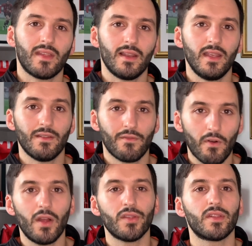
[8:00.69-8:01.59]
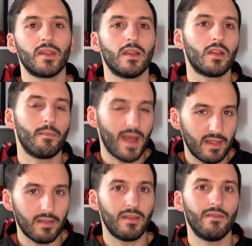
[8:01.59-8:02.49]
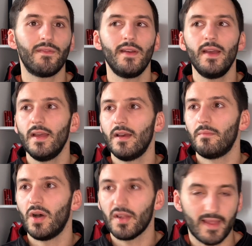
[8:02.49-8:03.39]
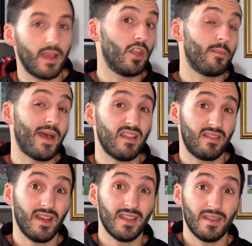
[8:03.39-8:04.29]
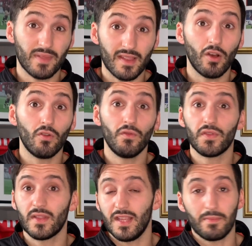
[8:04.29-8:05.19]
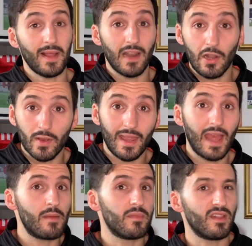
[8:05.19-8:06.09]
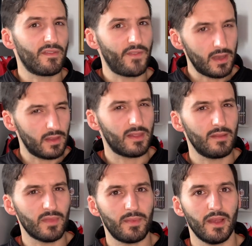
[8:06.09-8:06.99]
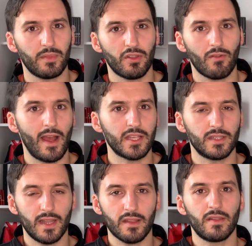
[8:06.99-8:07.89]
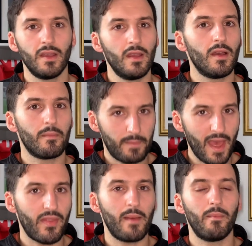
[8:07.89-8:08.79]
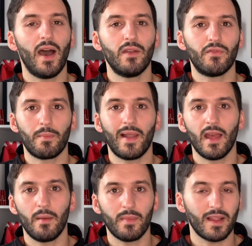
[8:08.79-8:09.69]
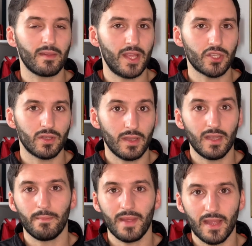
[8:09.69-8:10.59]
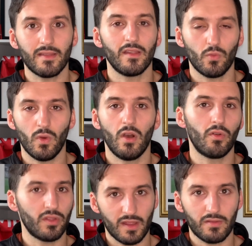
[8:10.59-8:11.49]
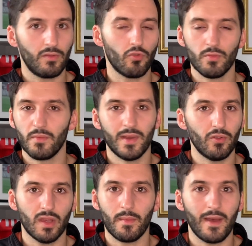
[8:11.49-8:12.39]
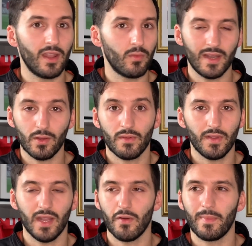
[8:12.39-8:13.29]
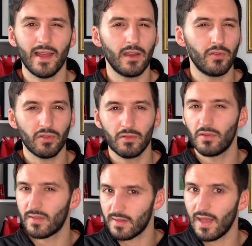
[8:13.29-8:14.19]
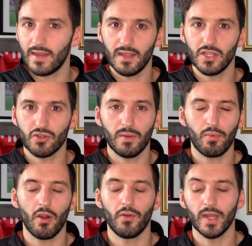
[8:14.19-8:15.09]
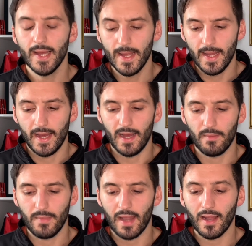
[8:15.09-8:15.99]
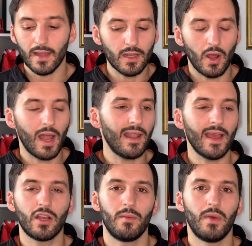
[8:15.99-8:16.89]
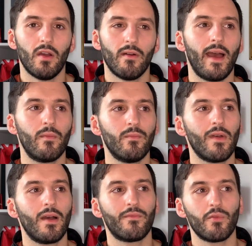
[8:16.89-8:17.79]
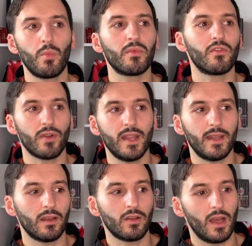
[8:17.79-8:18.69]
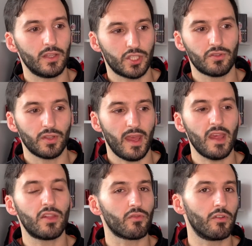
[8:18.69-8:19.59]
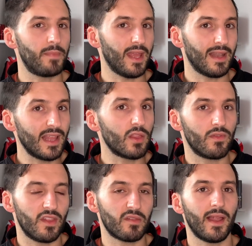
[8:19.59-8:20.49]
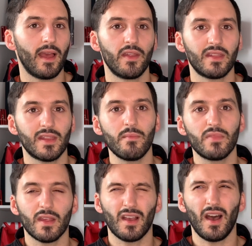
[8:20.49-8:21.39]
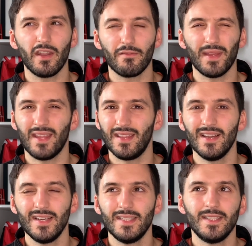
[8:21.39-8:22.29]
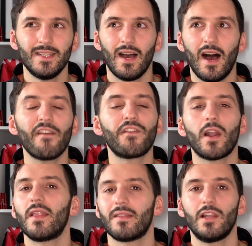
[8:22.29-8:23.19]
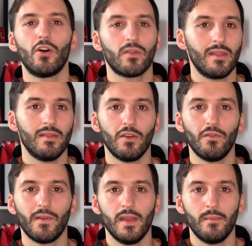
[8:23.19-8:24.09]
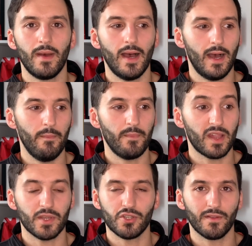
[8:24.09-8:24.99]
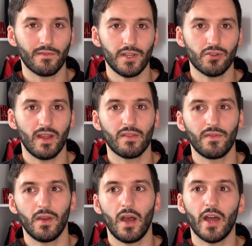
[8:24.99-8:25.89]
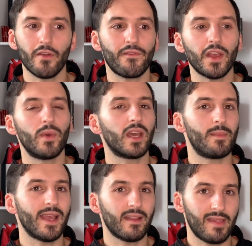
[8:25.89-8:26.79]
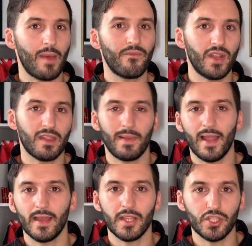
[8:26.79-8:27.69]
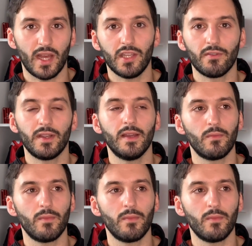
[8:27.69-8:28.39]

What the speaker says: league in France, competitive. Marseille aren't a bad side themselves. He's playing a lot of games. His fitness seems to be up to scratch, and bear that in mind for the player I'm about to mention in a bit as well, because that's the rumour mills coming out that we're linked with another player who's slightly injury prone. And I like Kamara, and from what we're reading, and just for the history of being linked with this player, there seems to kind of be, I feel like there's a locked-in deal for him, especially on a free transfer. I don't think we're going to make a attempt for this player in January,